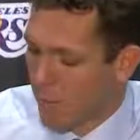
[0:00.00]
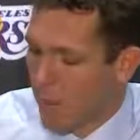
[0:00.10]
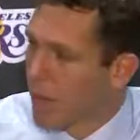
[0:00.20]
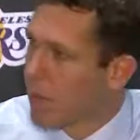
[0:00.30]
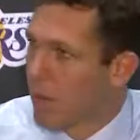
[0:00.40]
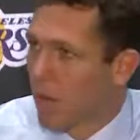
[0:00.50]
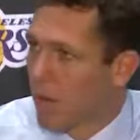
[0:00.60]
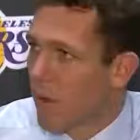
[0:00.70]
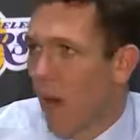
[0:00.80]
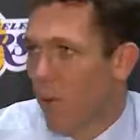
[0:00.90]
Bench did a
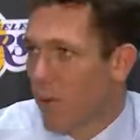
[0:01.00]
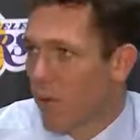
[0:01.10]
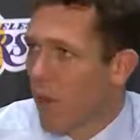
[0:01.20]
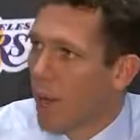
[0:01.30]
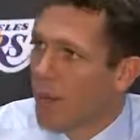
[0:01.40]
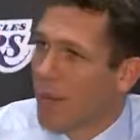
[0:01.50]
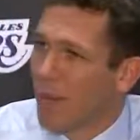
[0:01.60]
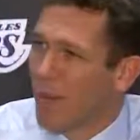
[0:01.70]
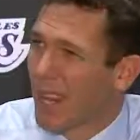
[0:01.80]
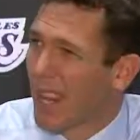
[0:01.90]
phenomenal job
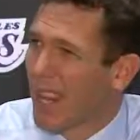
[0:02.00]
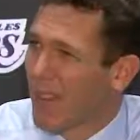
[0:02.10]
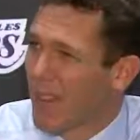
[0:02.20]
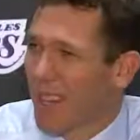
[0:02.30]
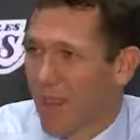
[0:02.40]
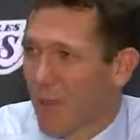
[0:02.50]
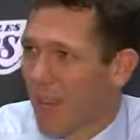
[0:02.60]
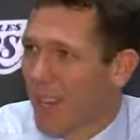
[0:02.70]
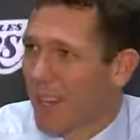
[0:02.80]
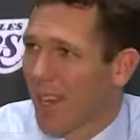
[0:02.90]
again, but they kind of looked like they were
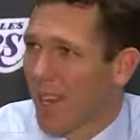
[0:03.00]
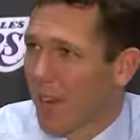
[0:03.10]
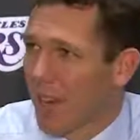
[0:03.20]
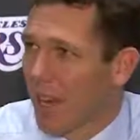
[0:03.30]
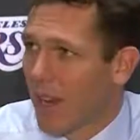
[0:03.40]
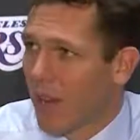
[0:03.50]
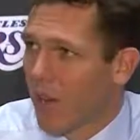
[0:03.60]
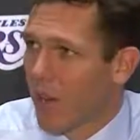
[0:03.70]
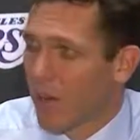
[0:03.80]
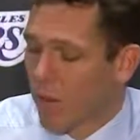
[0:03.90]
getting tired. They had a
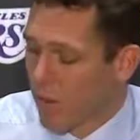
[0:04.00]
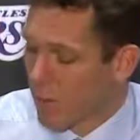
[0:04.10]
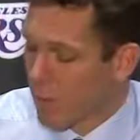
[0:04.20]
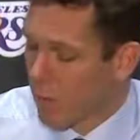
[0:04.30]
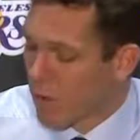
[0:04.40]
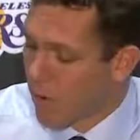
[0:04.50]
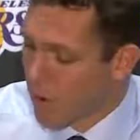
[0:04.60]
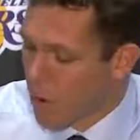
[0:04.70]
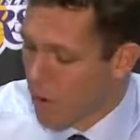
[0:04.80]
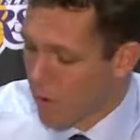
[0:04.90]
longer third
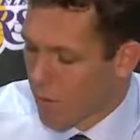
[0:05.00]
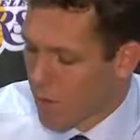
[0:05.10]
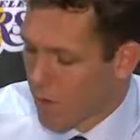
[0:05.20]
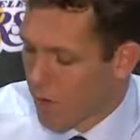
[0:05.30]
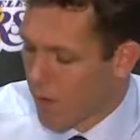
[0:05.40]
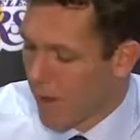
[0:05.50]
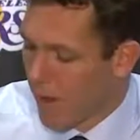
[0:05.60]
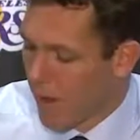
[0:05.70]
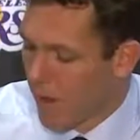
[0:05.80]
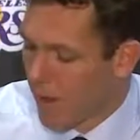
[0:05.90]
quarter run.
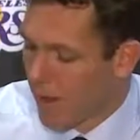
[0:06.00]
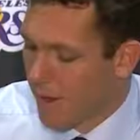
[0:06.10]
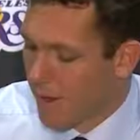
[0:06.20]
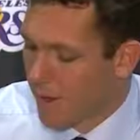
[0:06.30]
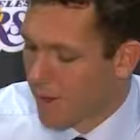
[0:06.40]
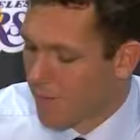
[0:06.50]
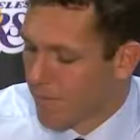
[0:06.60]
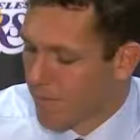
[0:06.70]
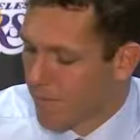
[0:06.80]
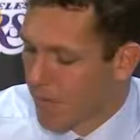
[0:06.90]

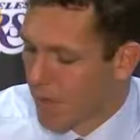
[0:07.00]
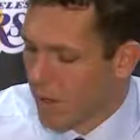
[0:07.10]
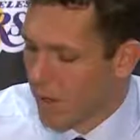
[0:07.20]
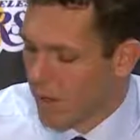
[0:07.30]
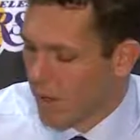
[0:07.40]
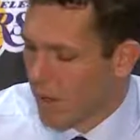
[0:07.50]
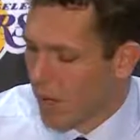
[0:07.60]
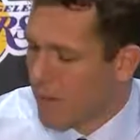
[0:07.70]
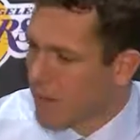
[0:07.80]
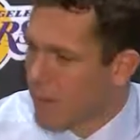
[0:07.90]
Some
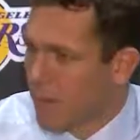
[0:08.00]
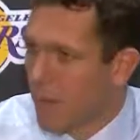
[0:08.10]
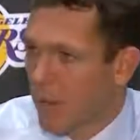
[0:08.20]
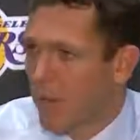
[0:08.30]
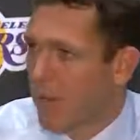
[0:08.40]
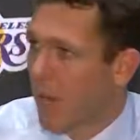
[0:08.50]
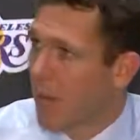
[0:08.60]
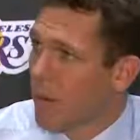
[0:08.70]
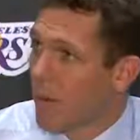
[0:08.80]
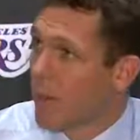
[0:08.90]
nights it's the bench's
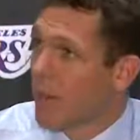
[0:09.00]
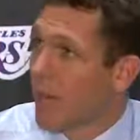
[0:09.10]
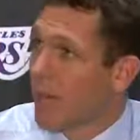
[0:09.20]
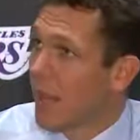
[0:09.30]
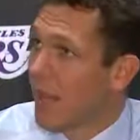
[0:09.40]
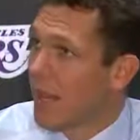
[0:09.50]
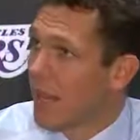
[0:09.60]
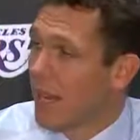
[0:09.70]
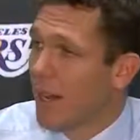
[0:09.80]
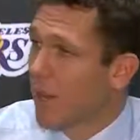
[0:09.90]
job to just get that
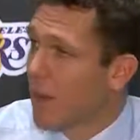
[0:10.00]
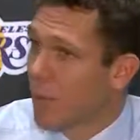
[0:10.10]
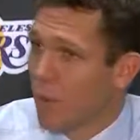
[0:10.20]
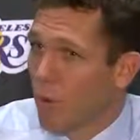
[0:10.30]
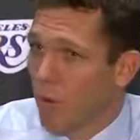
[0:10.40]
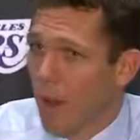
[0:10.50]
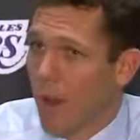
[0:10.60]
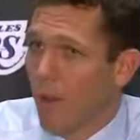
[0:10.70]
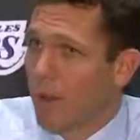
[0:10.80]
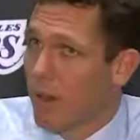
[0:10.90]
lead or keep you
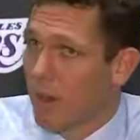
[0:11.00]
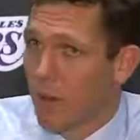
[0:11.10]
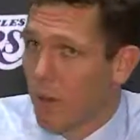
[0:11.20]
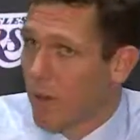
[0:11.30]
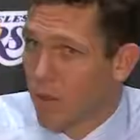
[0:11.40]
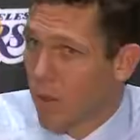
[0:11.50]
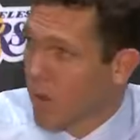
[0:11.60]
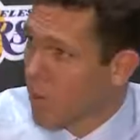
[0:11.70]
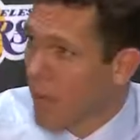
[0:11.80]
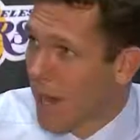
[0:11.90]
around, and then you put the
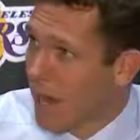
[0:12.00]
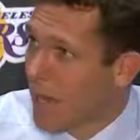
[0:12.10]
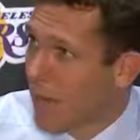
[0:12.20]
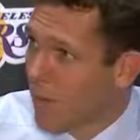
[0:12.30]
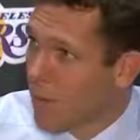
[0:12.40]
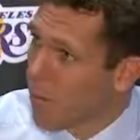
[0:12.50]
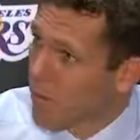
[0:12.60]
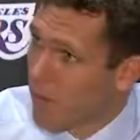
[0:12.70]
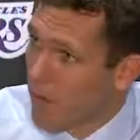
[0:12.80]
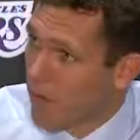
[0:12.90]
starters back in, and they're supposed
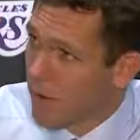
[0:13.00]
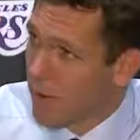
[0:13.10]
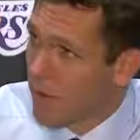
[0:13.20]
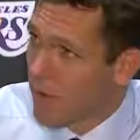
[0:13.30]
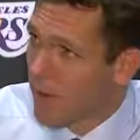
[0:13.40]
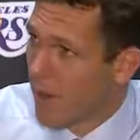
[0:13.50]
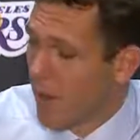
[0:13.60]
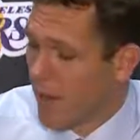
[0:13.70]
to finish it for you.